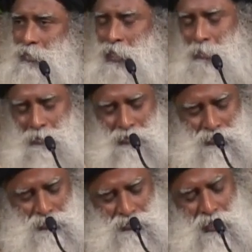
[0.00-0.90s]

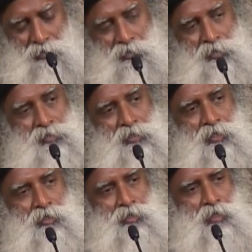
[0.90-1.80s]
Happiness is not the
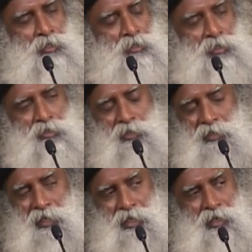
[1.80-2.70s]
Z, not
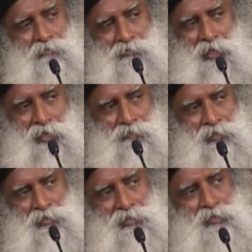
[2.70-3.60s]
the A of life,
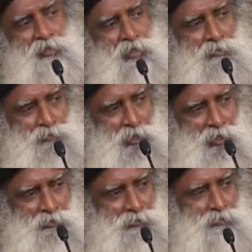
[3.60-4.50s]
it's the Z of
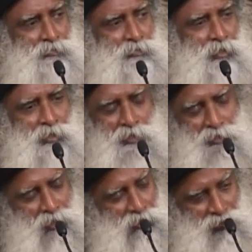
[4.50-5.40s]
life.
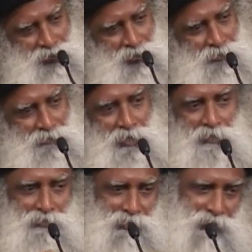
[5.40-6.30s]
It's not the Z of
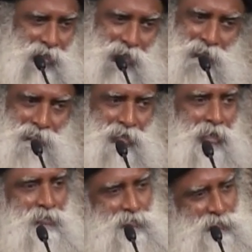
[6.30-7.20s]
life, it's the A of
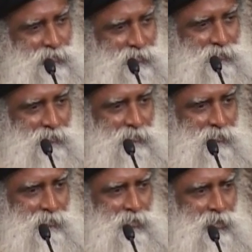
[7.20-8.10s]
life.
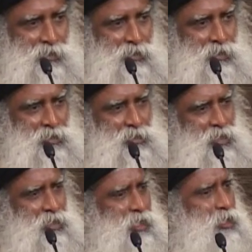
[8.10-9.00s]
It is
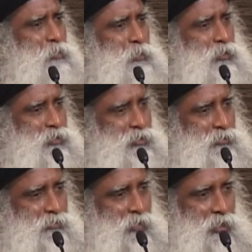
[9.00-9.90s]
not the end product
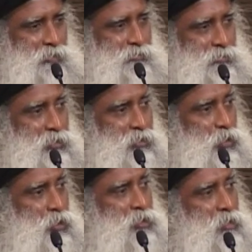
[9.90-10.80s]
of life. It is
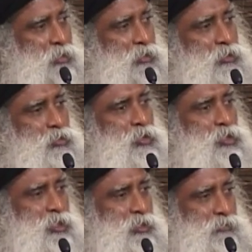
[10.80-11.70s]
not something that you
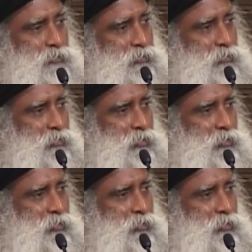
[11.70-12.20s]
achieve.